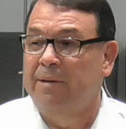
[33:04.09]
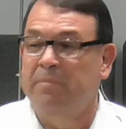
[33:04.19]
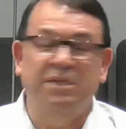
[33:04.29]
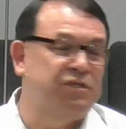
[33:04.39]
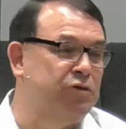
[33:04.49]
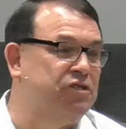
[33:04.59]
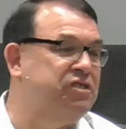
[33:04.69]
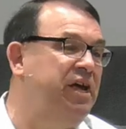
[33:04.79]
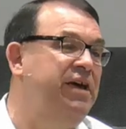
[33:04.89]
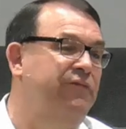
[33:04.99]
Mr.
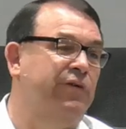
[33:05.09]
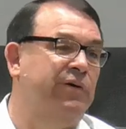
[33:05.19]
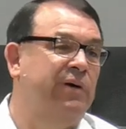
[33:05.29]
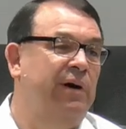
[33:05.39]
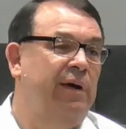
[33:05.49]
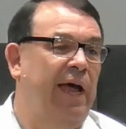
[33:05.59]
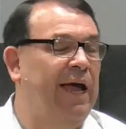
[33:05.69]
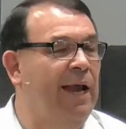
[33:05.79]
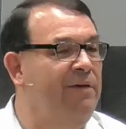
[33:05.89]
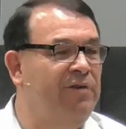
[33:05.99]
Stever at
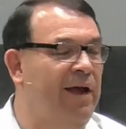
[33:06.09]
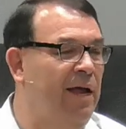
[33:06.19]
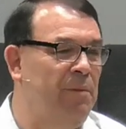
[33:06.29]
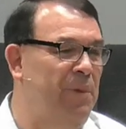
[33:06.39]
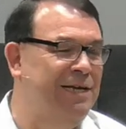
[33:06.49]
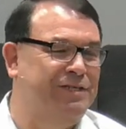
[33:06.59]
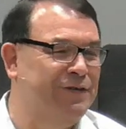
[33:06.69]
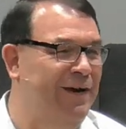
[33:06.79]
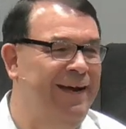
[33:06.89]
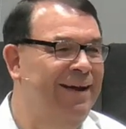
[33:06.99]
Cleveland
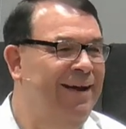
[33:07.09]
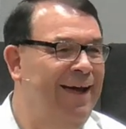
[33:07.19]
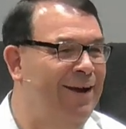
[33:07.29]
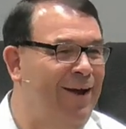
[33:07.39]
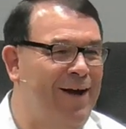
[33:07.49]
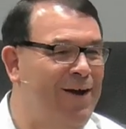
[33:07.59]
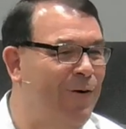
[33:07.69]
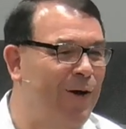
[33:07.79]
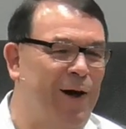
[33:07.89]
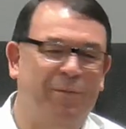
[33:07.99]
Elementary in Lawton,
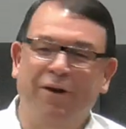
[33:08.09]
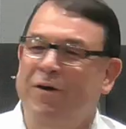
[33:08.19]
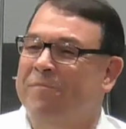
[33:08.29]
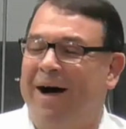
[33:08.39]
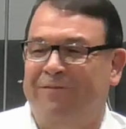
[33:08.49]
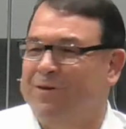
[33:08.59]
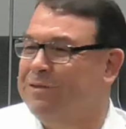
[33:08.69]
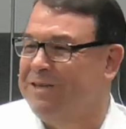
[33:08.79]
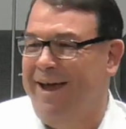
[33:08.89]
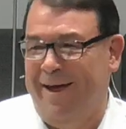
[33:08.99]
Oklahoma knew my first
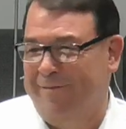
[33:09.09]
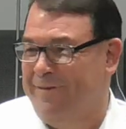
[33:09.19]
name.